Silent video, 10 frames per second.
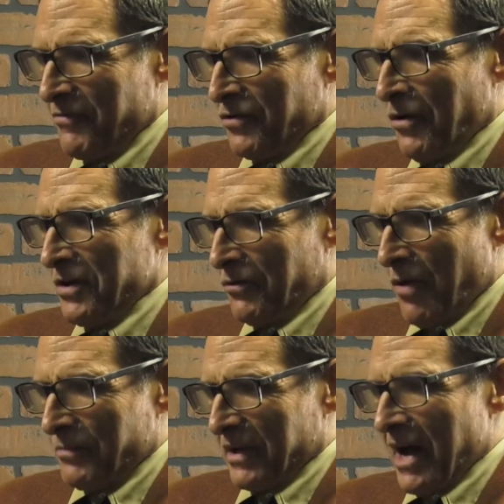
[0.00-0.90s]
Even though you
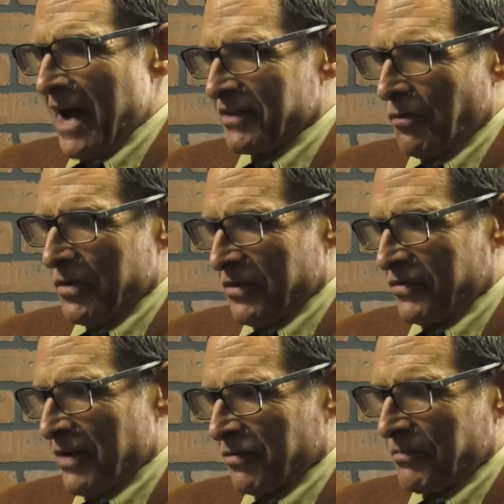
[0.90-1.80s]
grew up in Gardner, in the
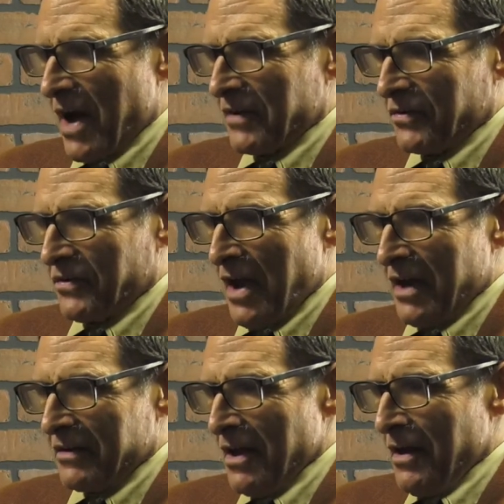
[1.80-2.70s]
central part of the
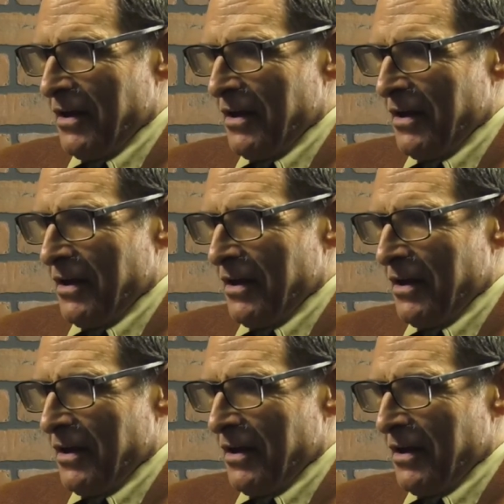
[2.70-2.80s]
state,